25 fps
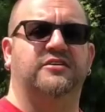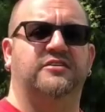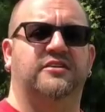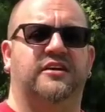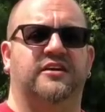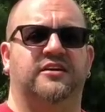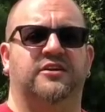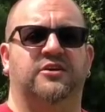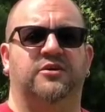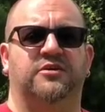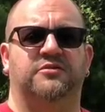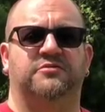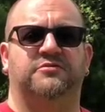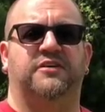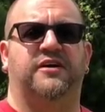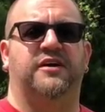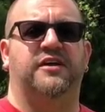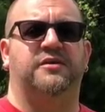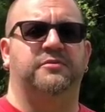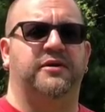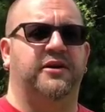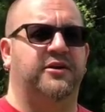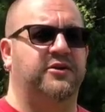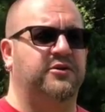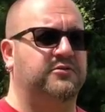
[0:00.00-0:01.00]
You'll get notified
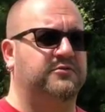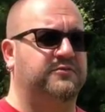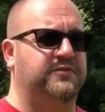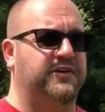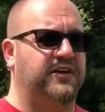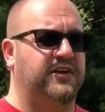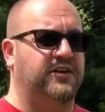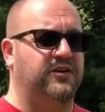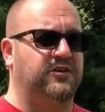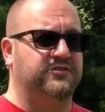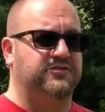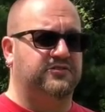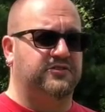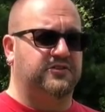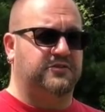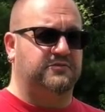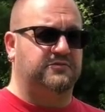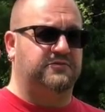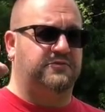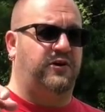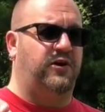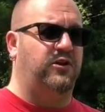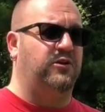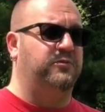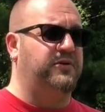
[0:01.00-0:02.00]
of my new videos. You can
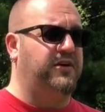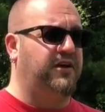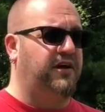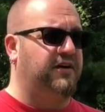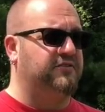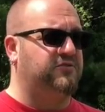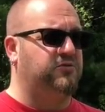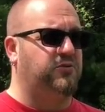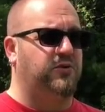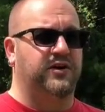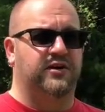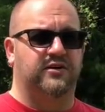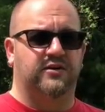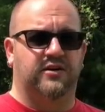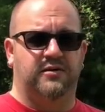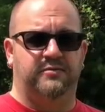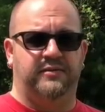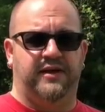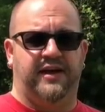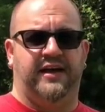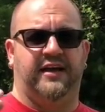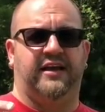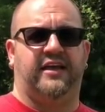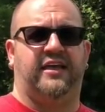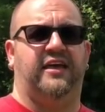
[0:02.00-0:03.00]
follow me on Twitter. I'm
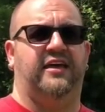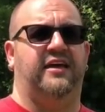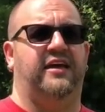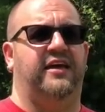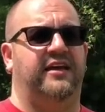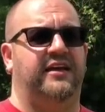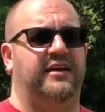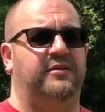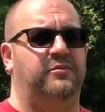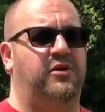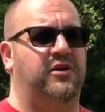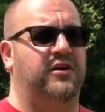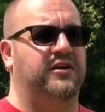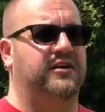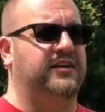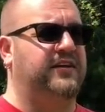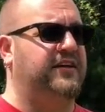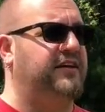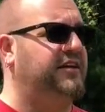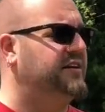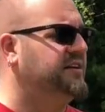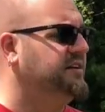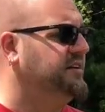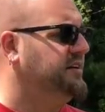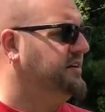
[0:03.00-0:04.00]
at K eight M R
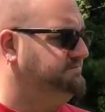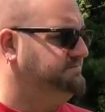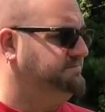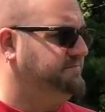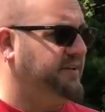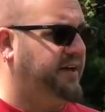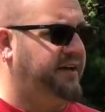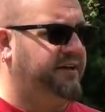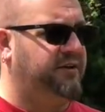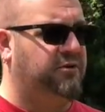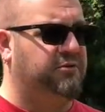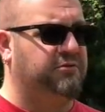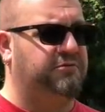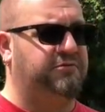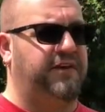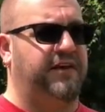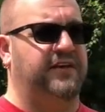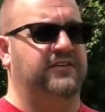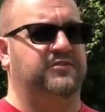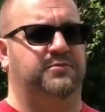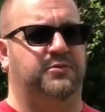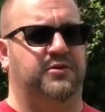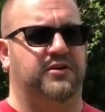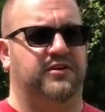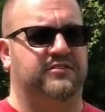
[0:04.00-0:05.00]
D. I don't
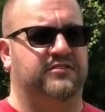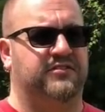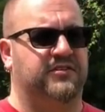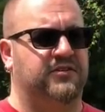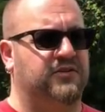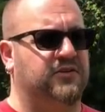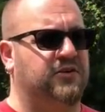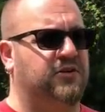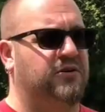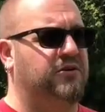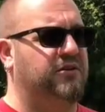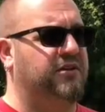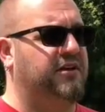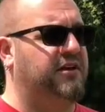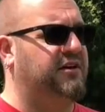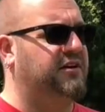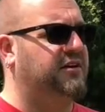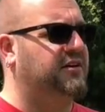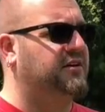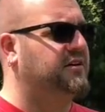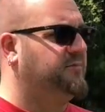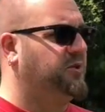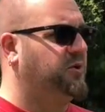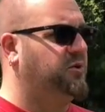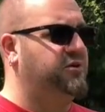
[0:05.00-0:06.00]
Facebook, so don't go there.
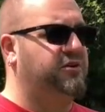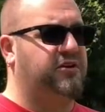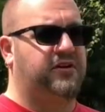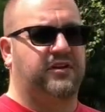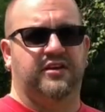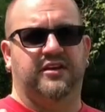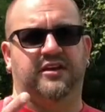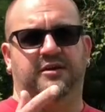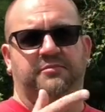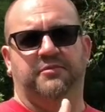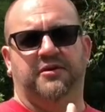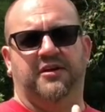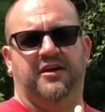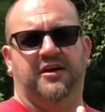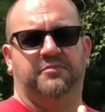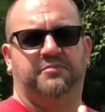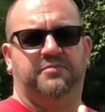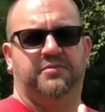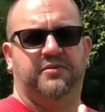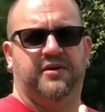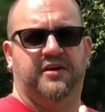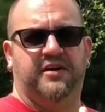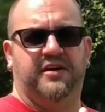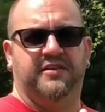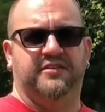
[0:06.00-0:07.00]
Or you can hit me up
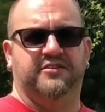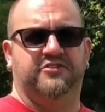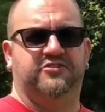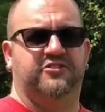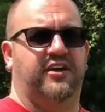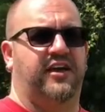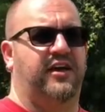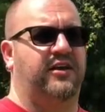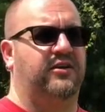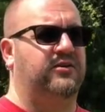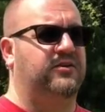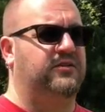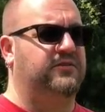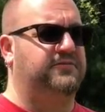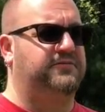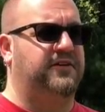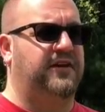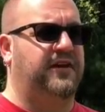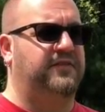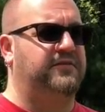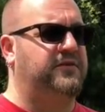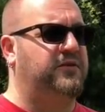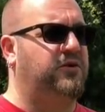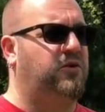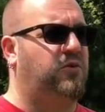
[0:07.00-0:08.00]
on the channel if you
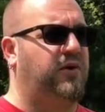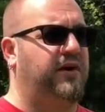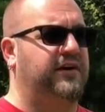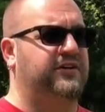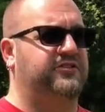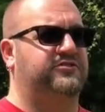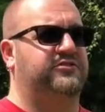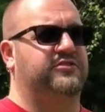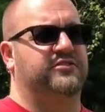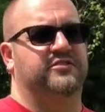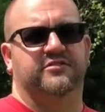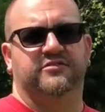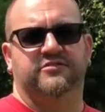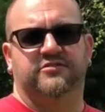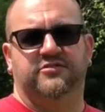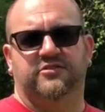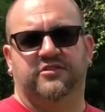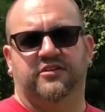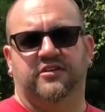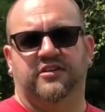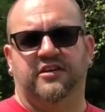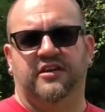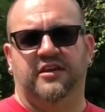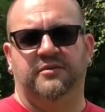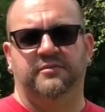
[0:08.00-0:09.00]
have any questions. You
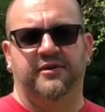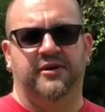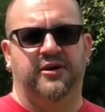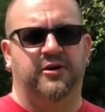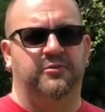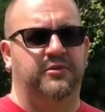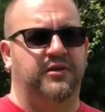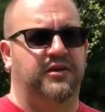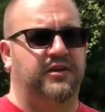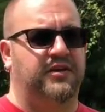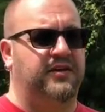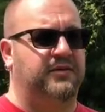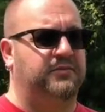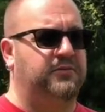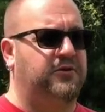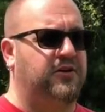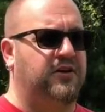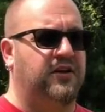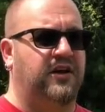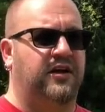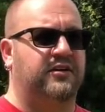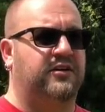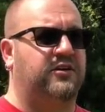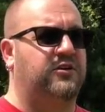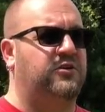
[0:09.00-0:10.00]
can email me. I'm good
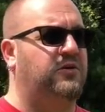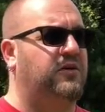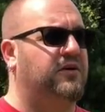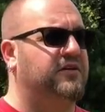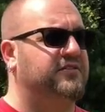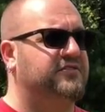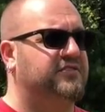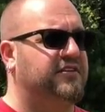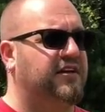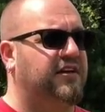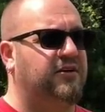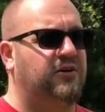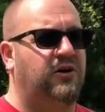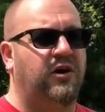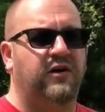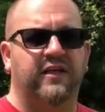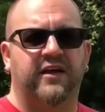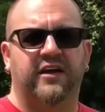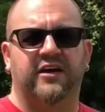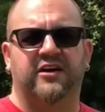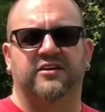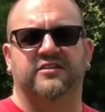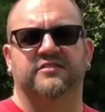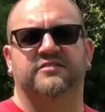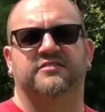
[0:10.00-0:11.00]
on Q R Z. All
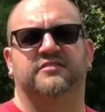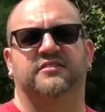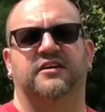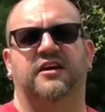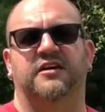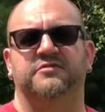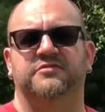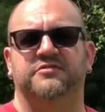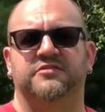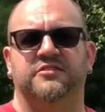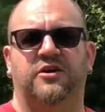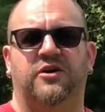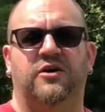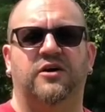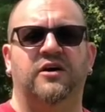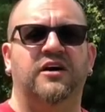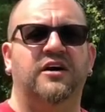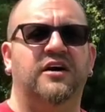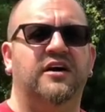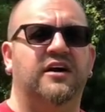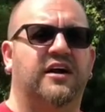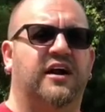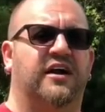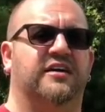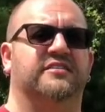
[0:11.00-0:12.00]
that good stuff. So,
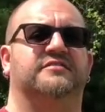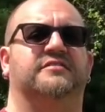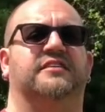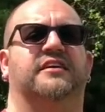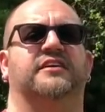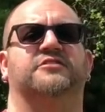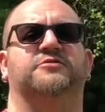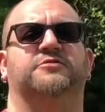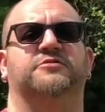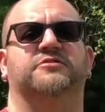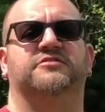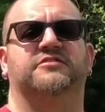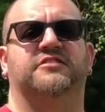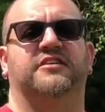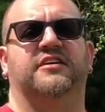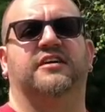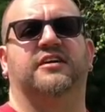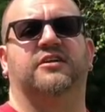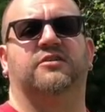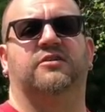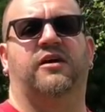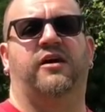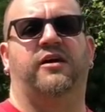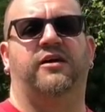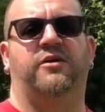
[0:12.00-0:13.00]
guys, thanks for sticking
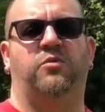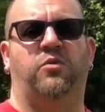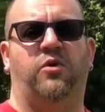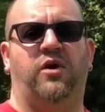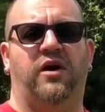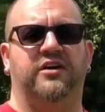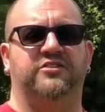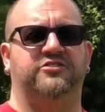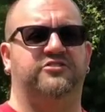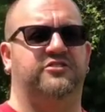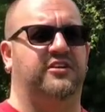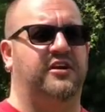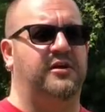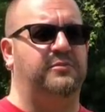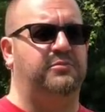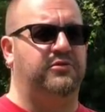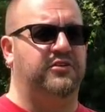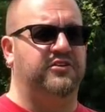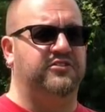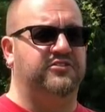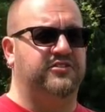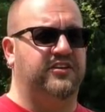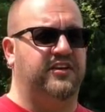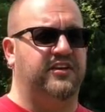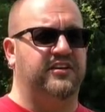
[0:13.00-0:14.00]
around and watching. I
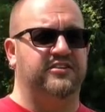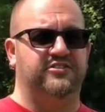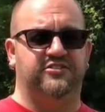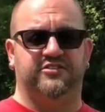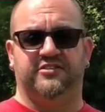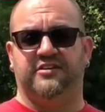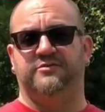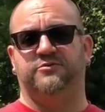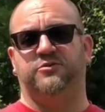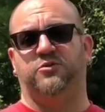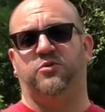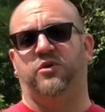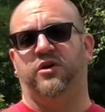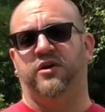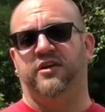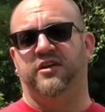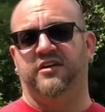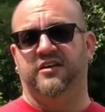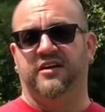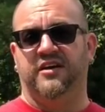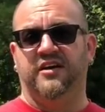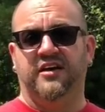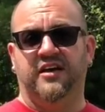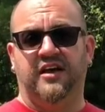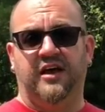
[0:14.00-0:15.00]
appreciate each and every one of you.
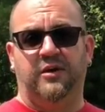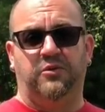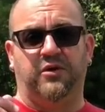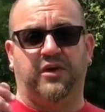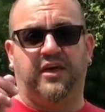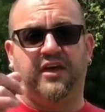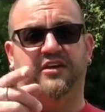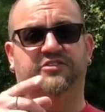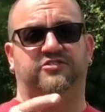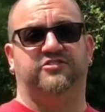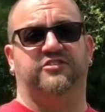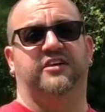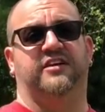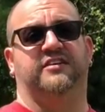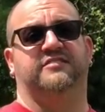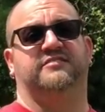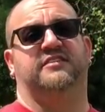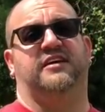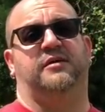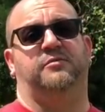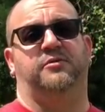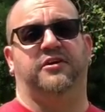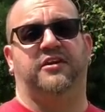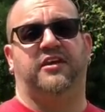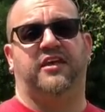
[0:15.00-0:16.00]
And we'll catch you next
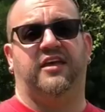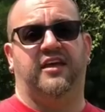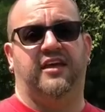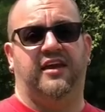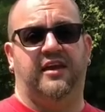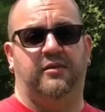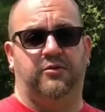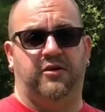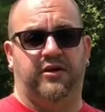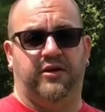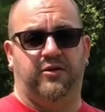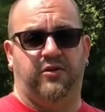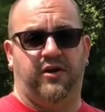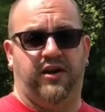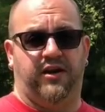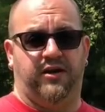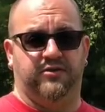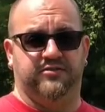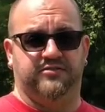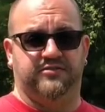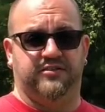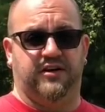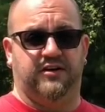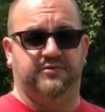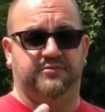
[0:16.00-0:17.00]
time on K eight M R D Radio
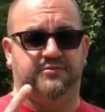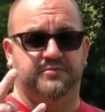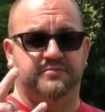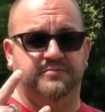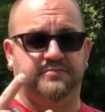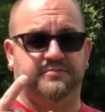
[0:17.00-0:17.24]
Stuff.